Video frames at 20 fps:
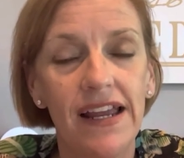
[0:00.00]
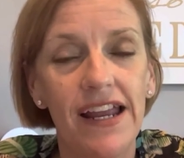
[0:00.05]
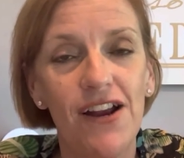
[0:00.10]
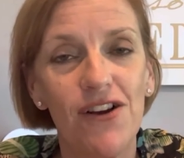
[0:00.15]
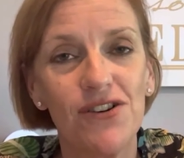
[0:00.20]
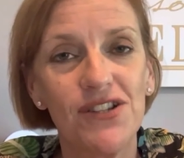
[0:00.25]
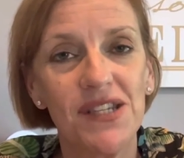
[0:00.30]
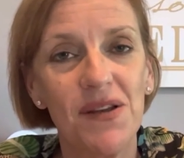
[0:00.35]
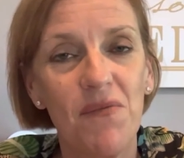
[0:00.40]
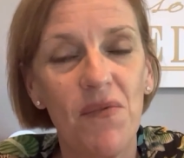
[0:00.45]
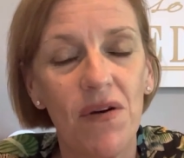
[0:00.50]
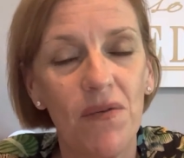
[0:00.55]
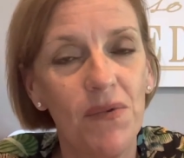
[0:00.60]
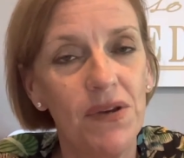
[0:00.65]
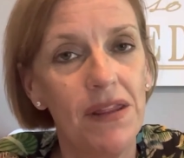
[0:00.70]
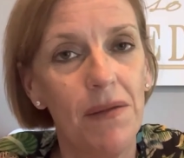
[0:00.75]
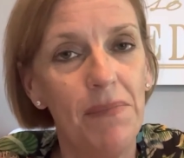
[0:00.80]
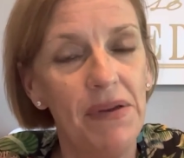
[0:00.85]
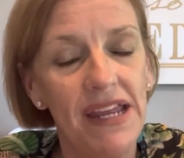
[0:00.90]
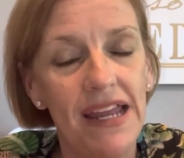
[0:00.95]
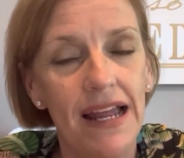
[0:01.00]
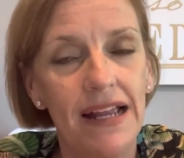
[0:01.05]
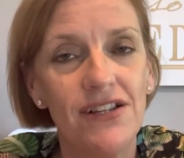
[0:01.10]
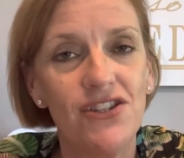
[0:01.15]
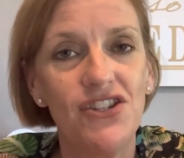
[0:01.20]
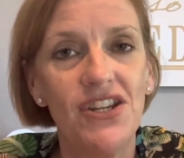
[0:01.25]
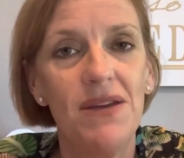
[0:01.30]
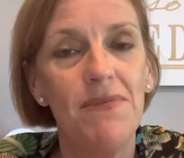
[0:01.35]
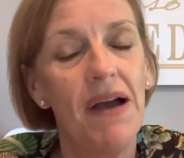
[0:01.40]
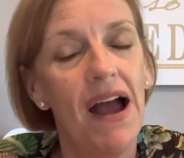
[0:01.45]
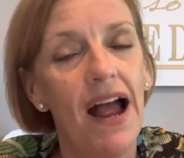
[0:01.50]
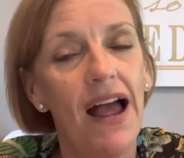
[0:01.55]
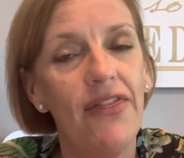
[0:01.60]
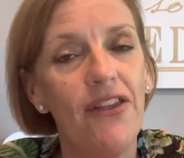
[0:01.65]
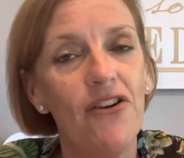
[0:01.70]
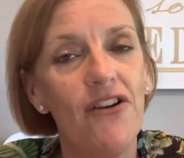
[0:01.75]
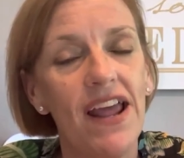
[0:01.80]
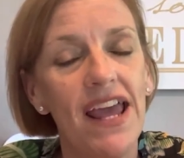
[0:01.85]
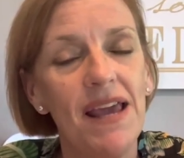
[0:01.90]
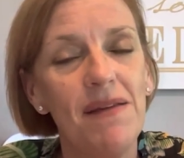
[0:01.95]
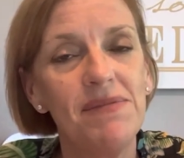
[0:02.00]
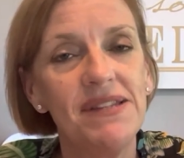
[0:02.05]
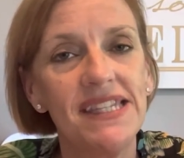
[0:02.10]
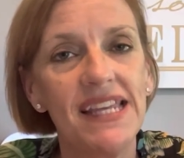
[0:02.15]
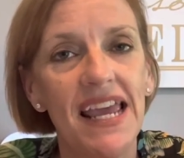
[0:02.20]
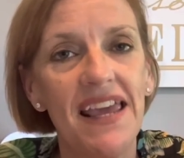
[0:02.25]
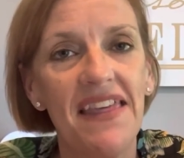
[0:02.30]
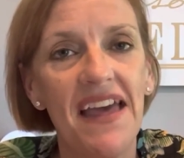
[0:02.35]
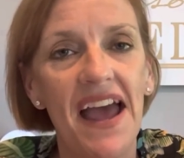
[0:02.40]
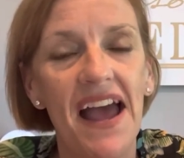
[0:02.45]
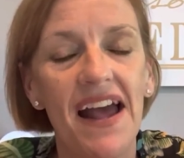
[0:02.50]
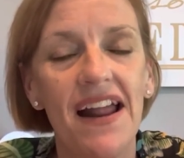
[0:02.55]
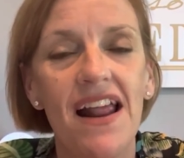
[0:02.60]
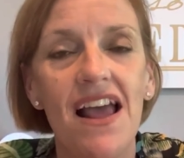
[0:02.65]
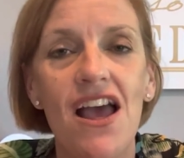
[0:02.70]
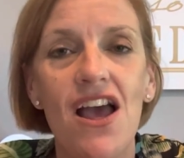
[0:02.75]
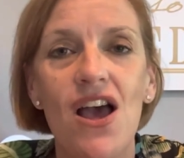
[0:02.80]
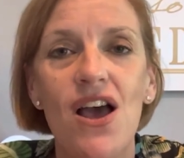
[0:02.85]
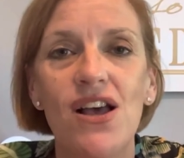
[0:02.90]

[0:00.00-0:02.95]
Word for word: hear someone with a PhD behind their name say that.